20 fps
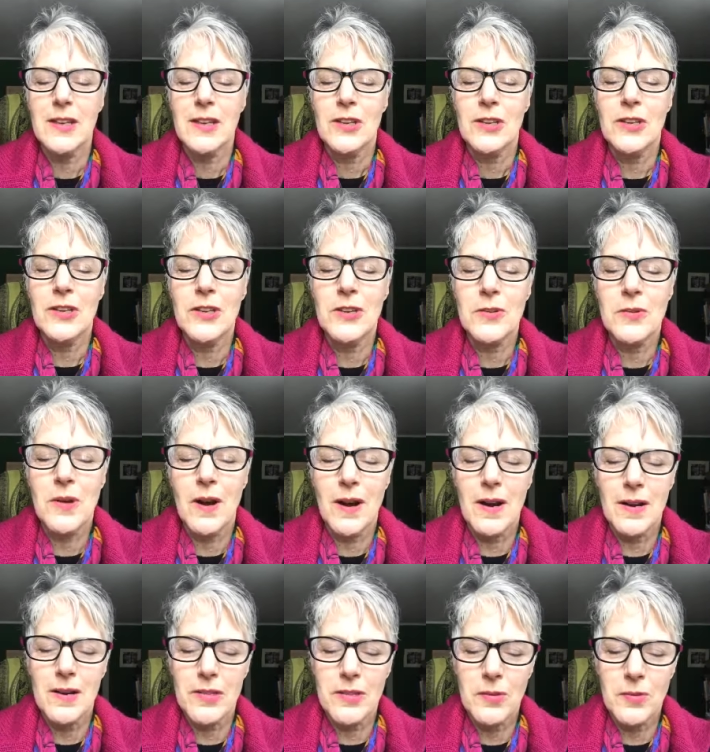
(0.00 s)
You
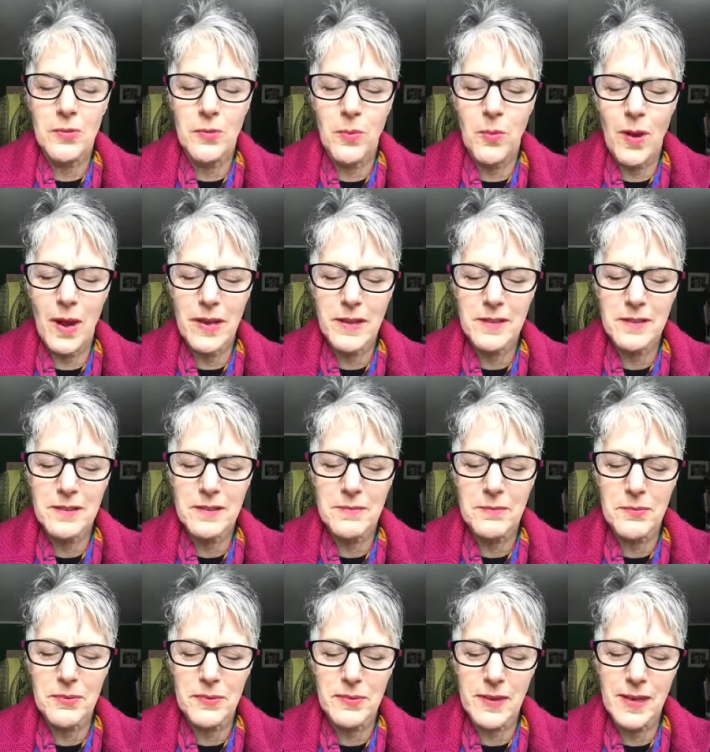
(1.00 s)
are the one
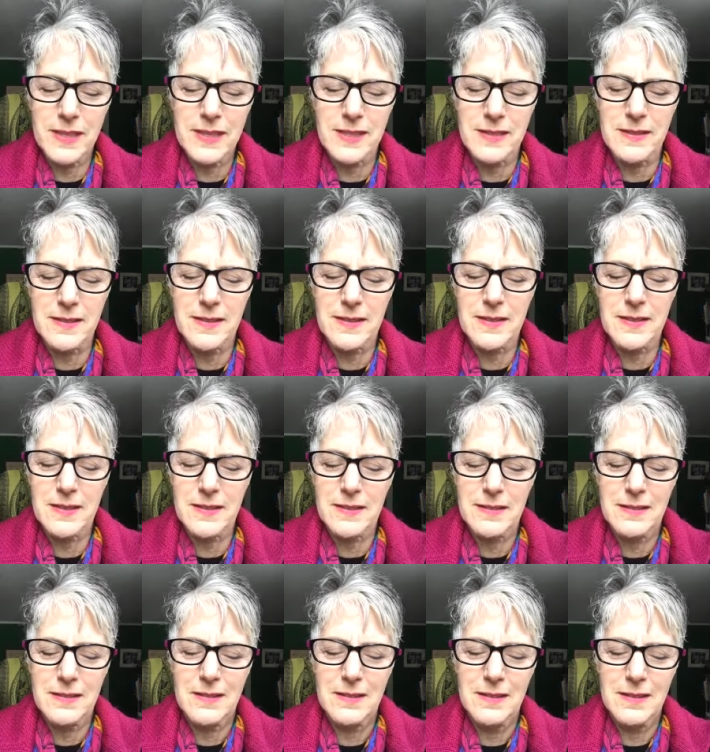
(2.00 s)
presence,
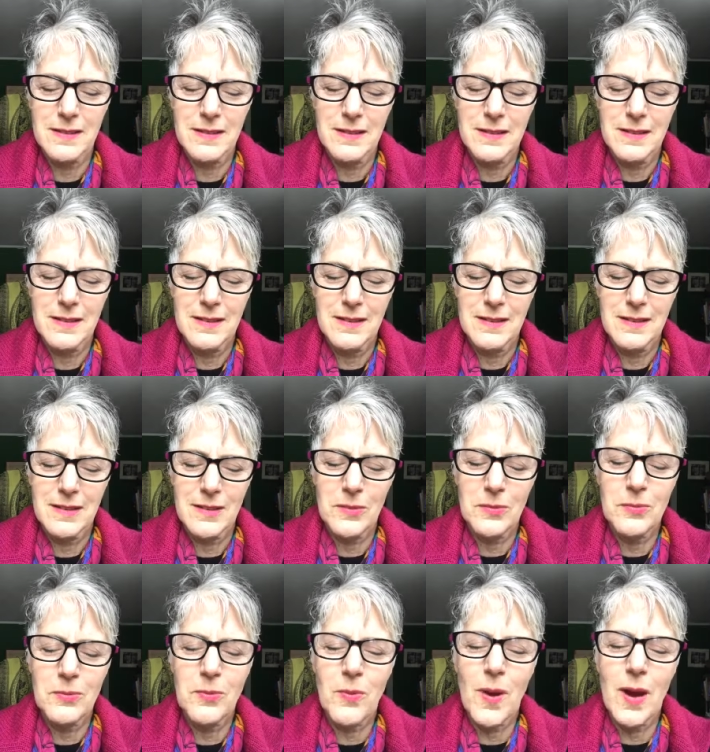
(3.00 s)
the
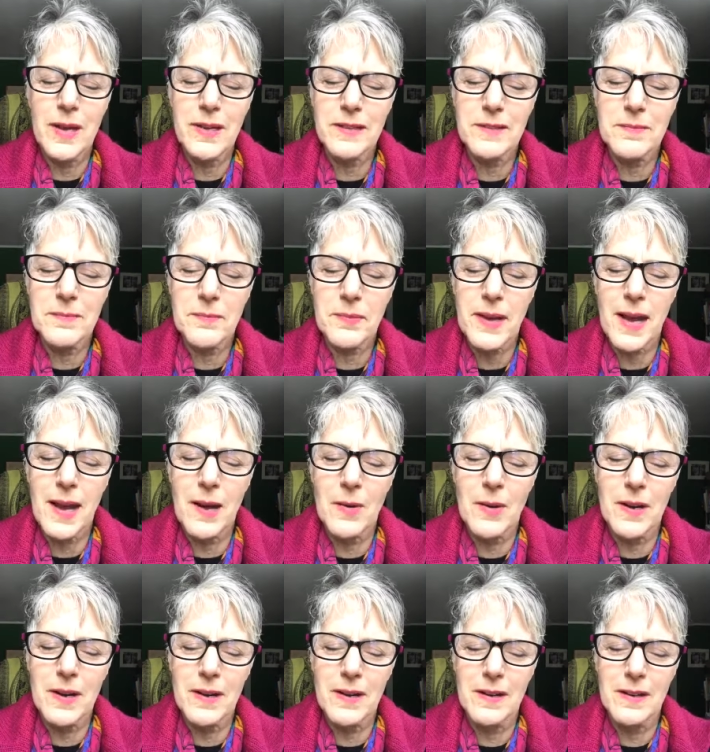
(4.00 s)
one
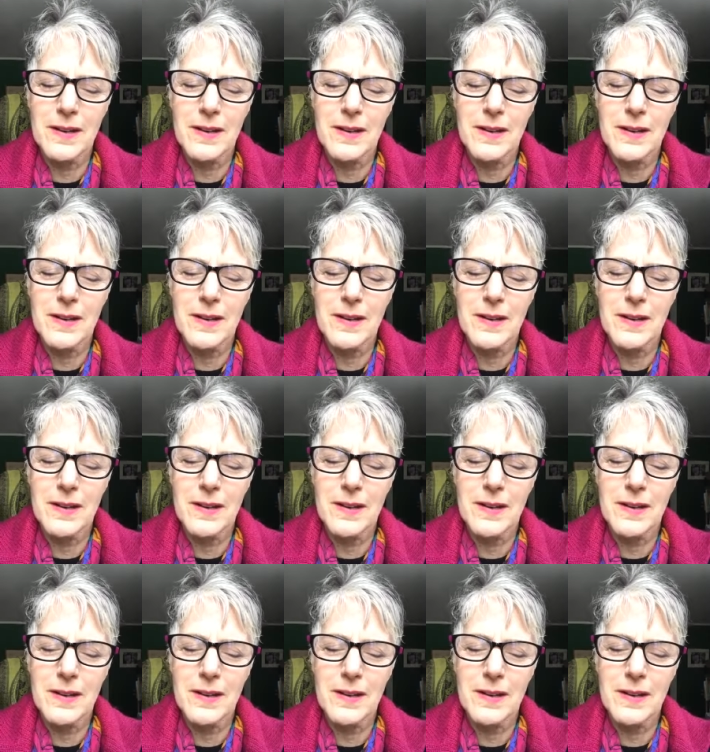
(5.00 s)
power,